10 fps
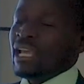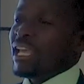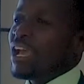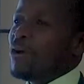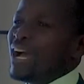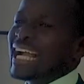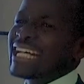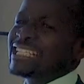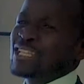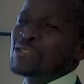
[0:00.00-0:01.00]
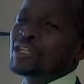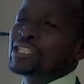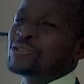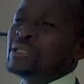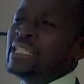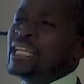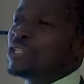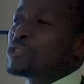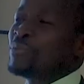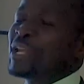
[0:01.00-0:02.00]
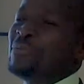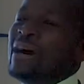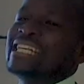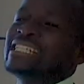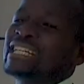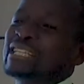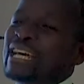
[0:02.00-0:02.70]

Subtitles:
A worker does not need to be reminded